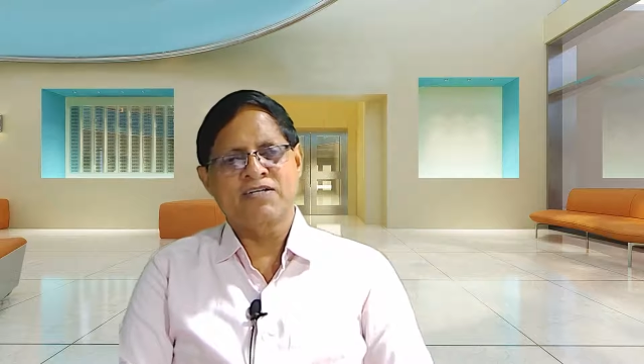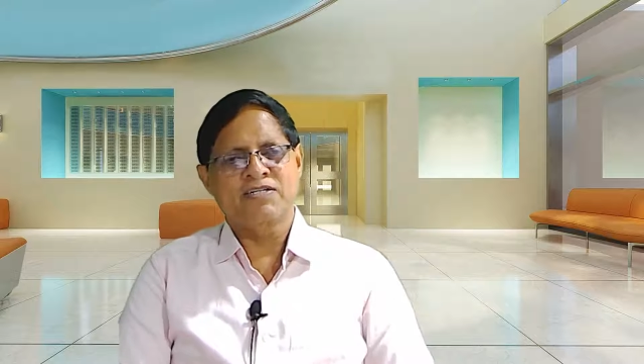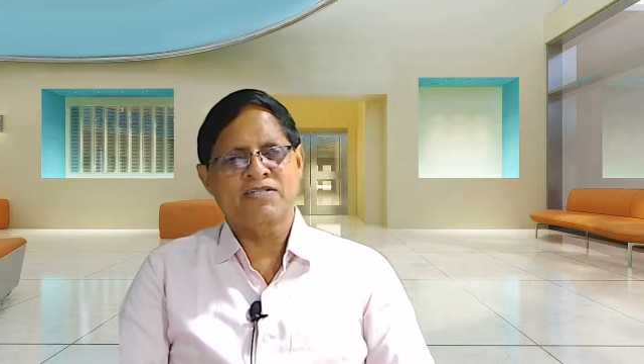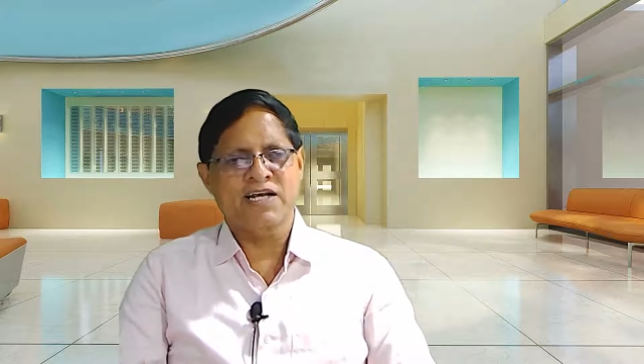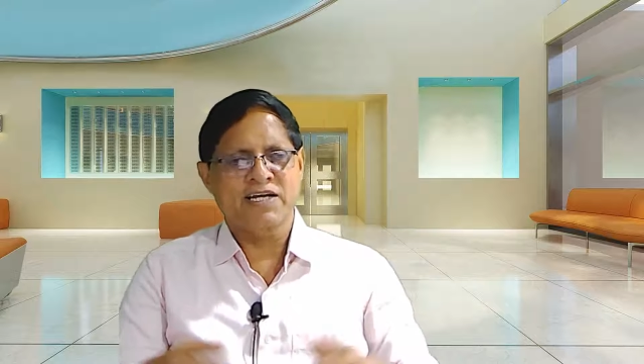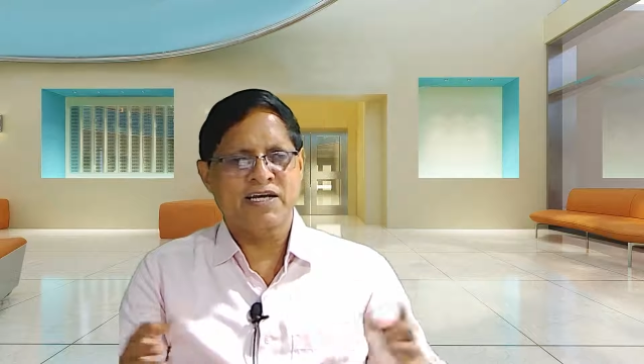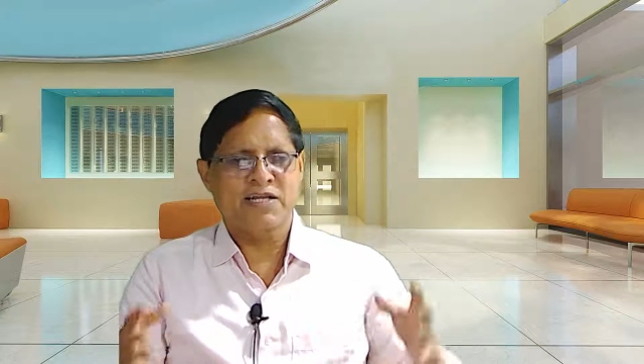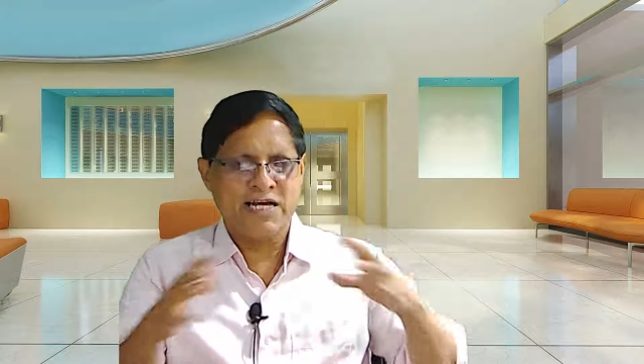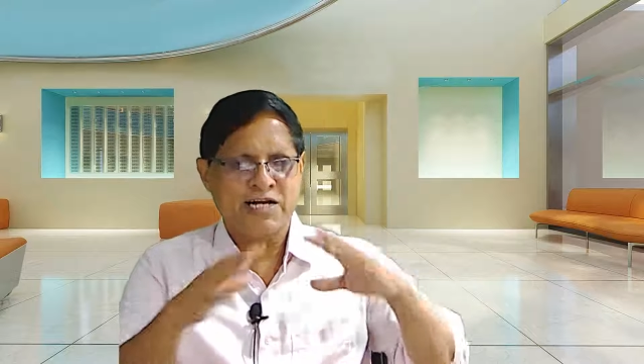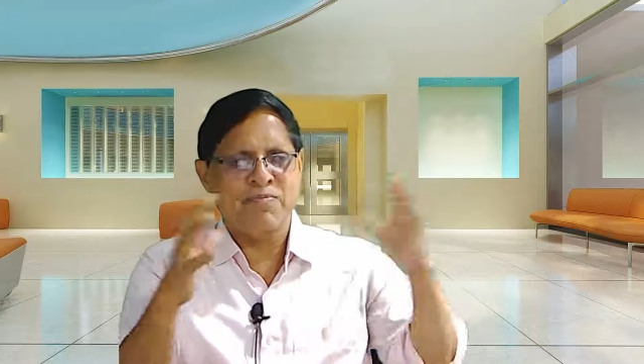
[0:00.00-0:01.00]
It's like
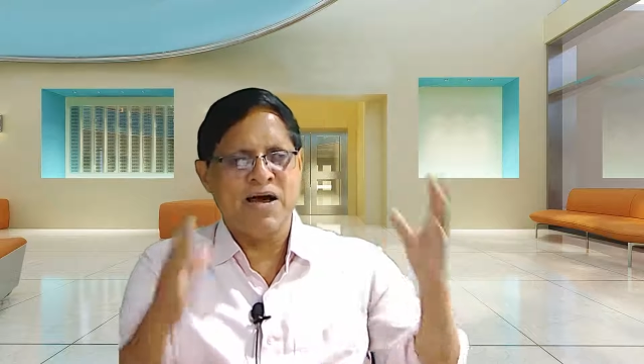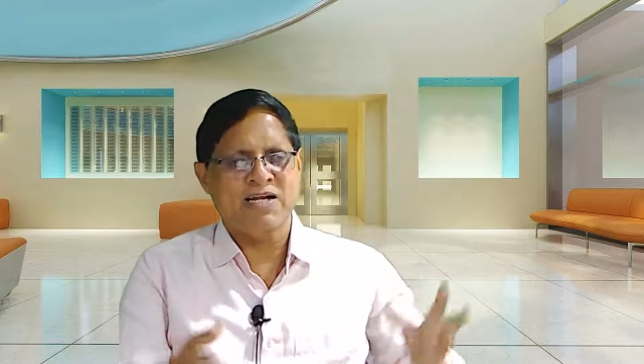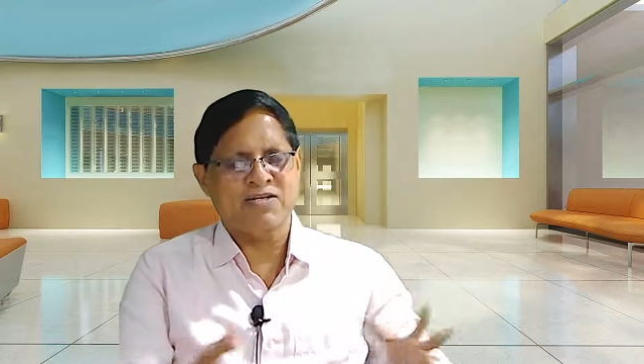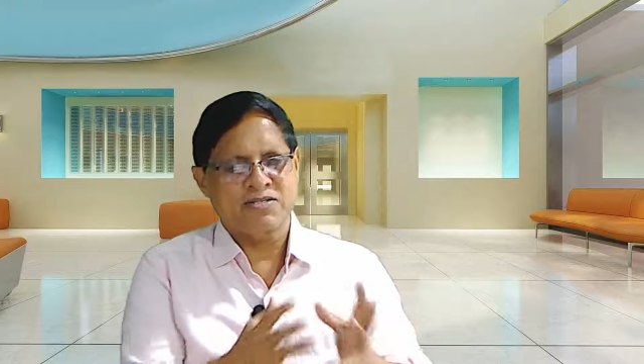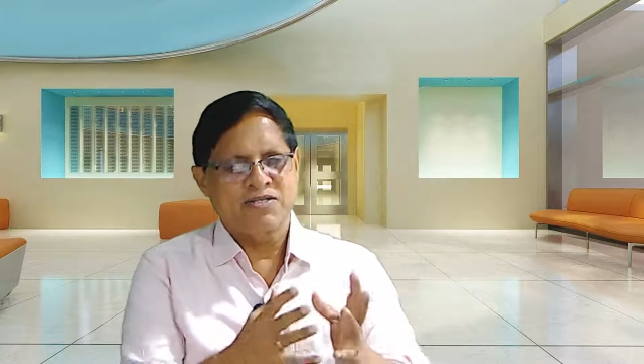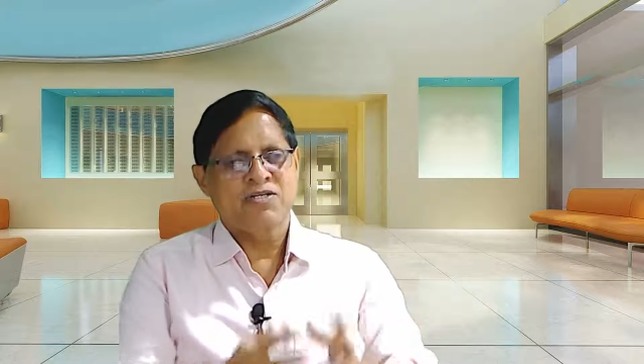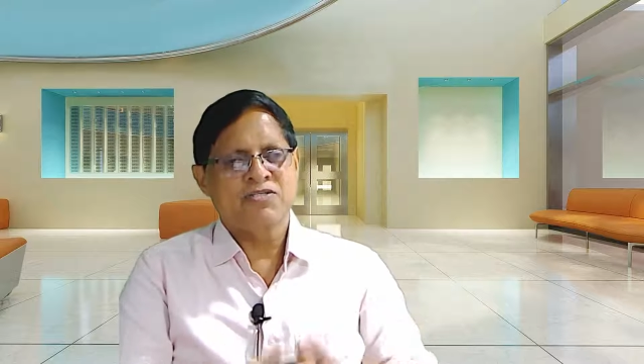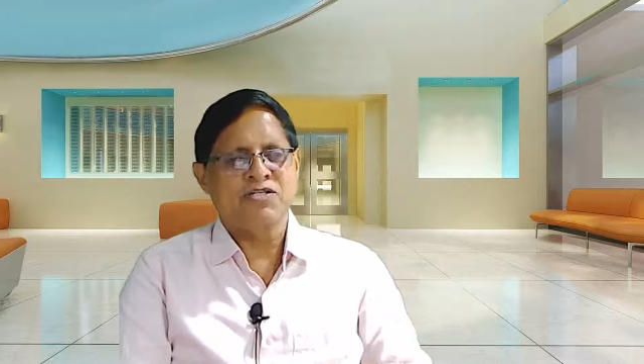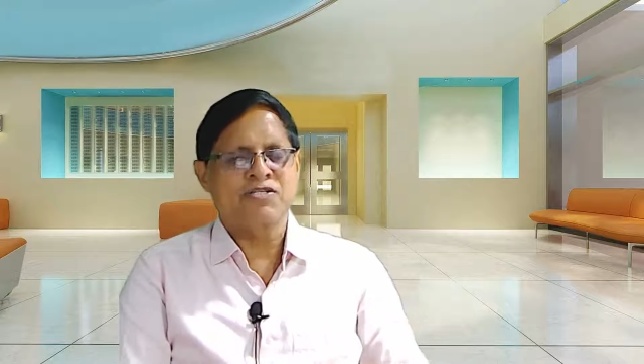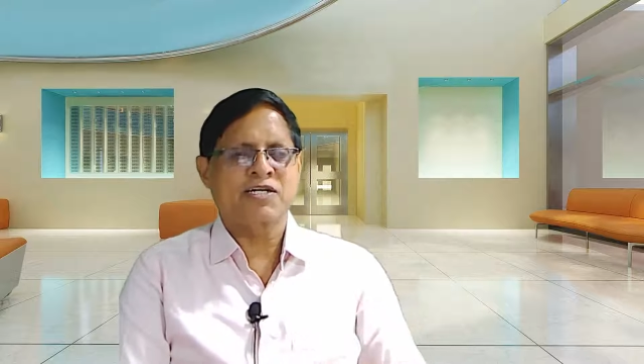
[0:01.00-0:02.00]
that bank
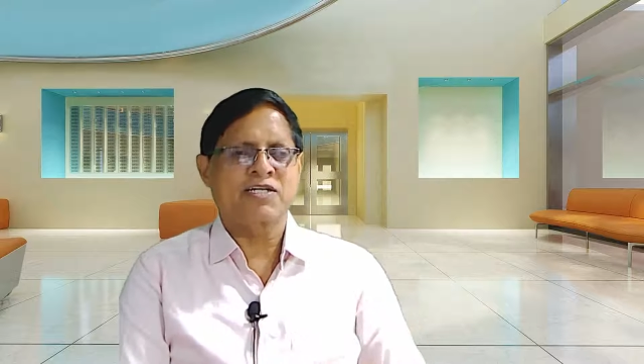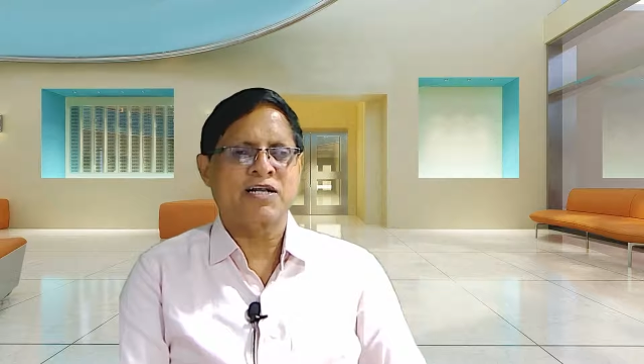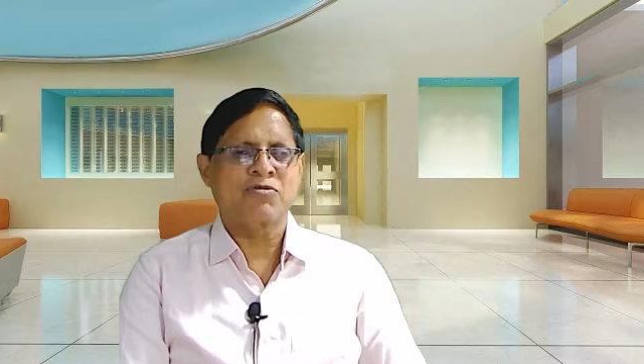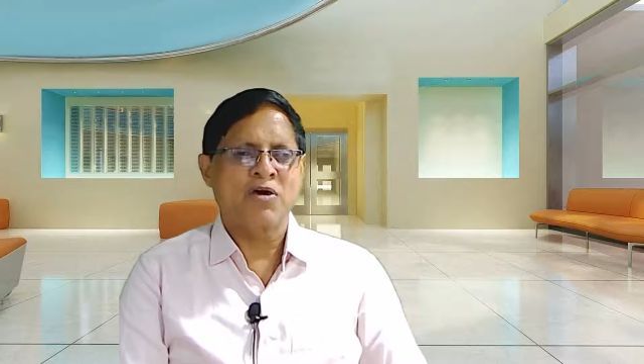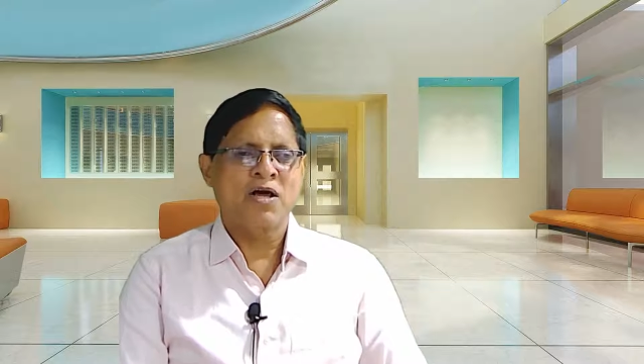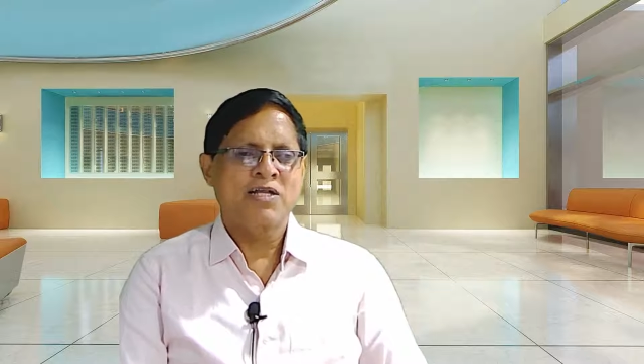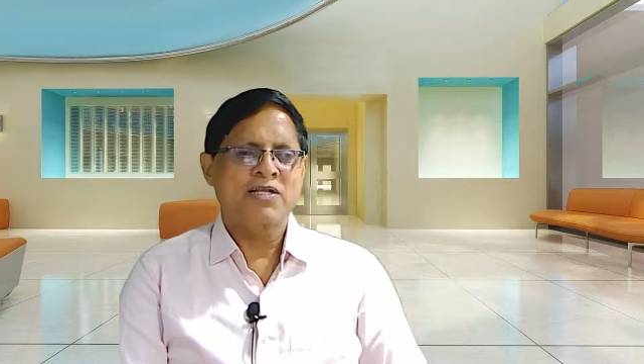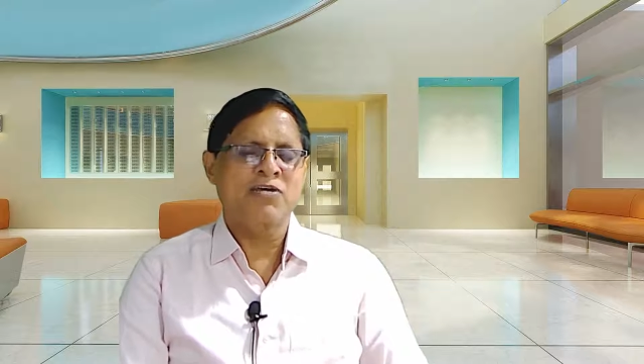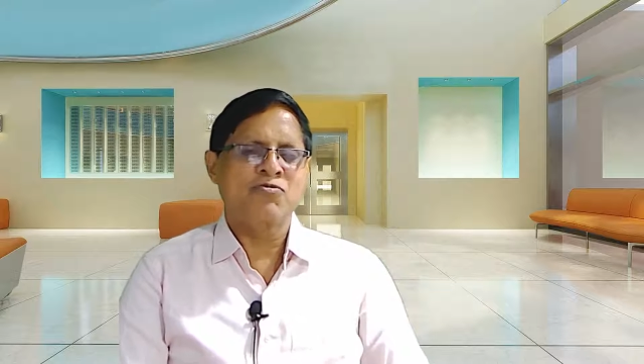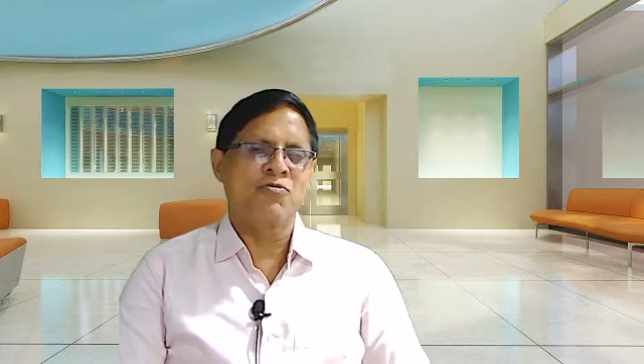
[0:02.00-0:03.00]
sits and
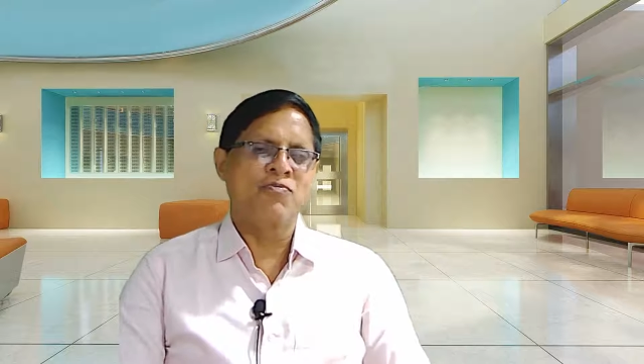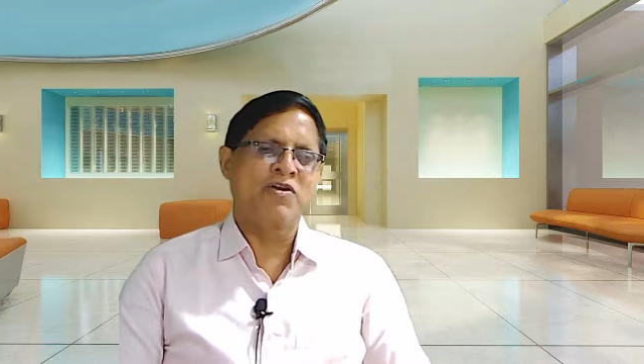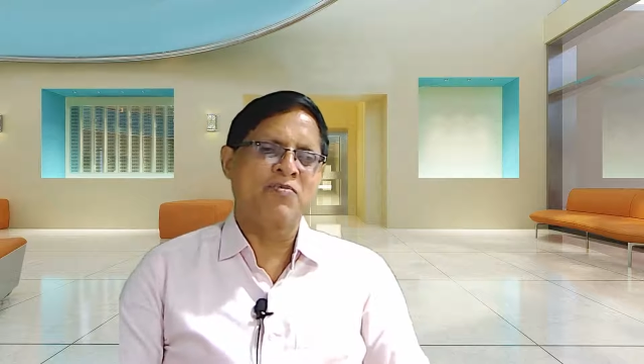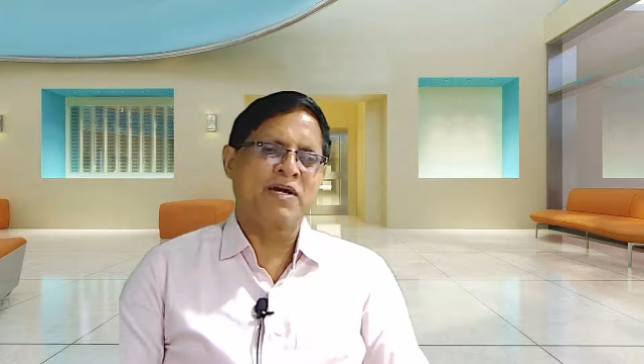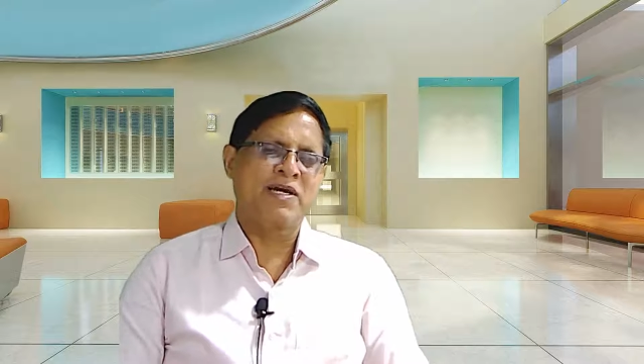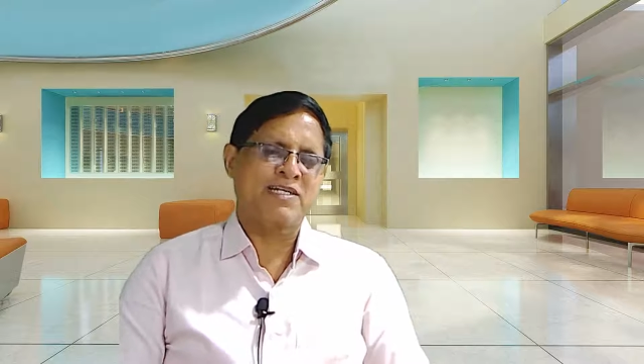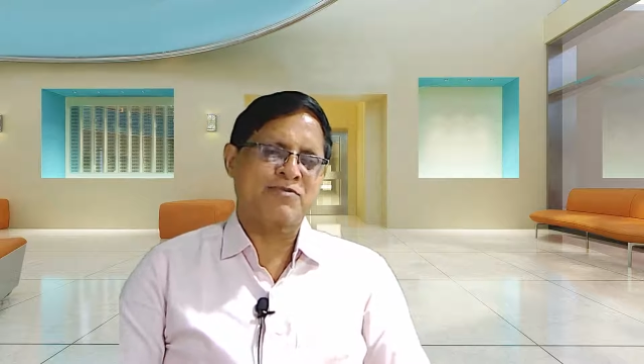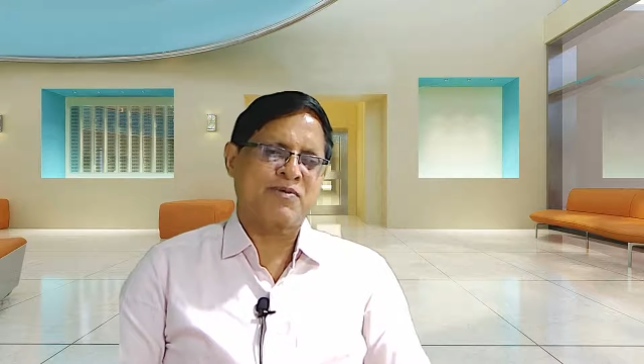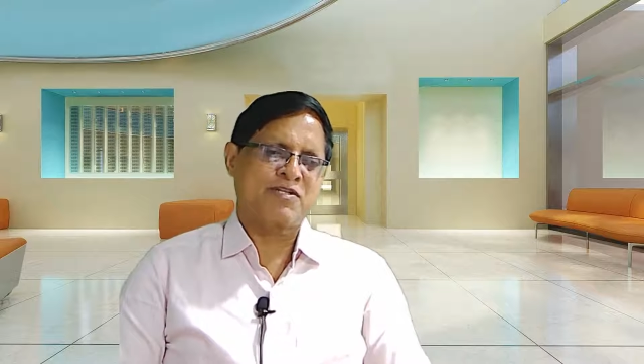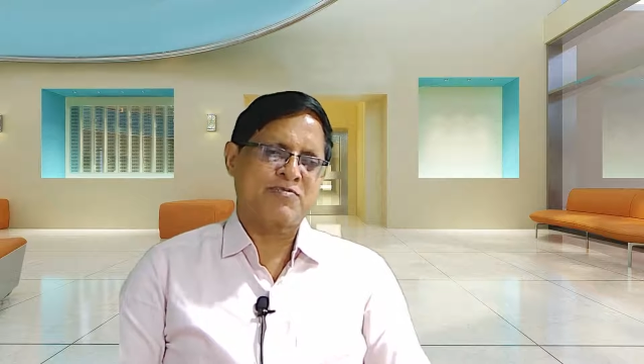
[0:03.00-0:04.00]
then whom will you make
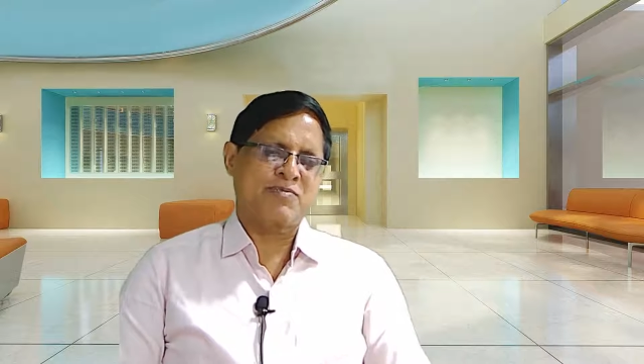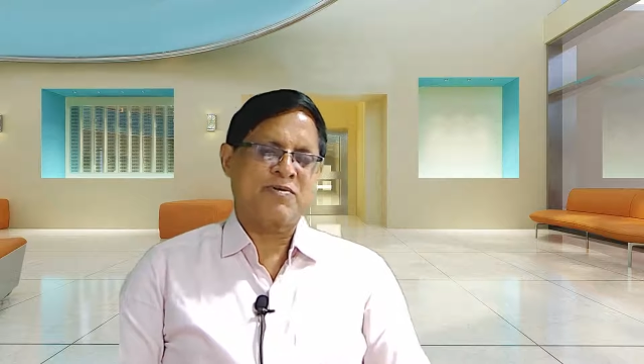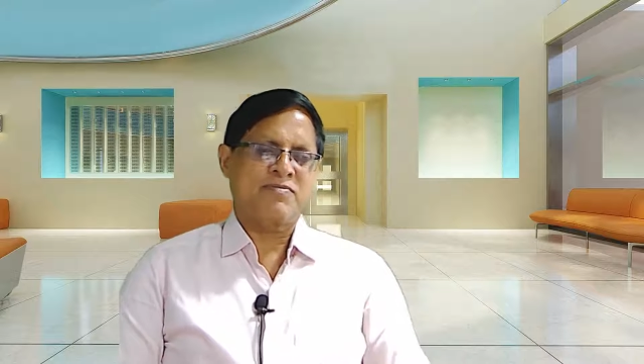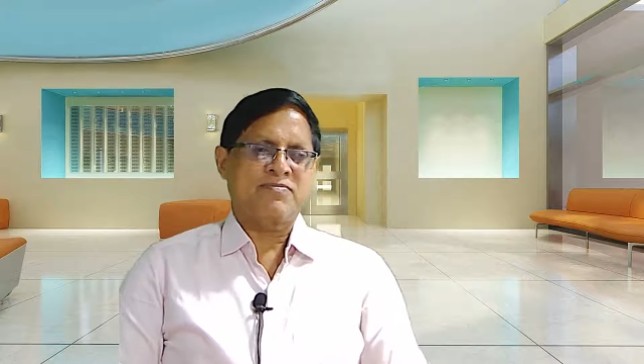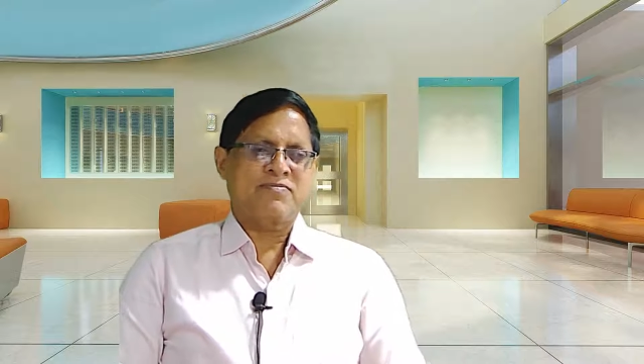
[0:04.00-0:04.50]
responsible?